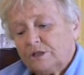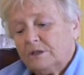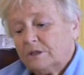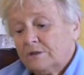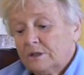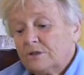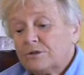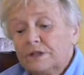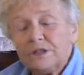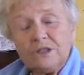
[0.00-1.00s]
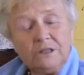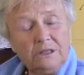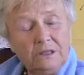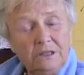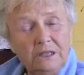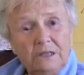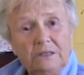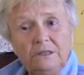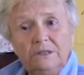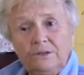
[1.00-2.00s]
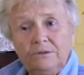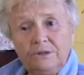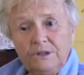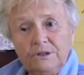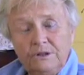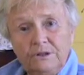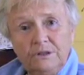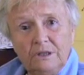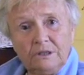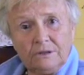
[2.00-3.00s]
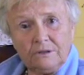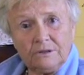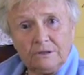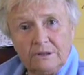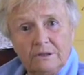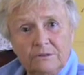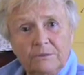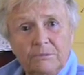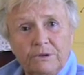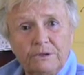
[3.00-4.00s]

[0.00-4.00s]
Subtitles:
It's a tradition in Haiti to teach young girls how to embroider.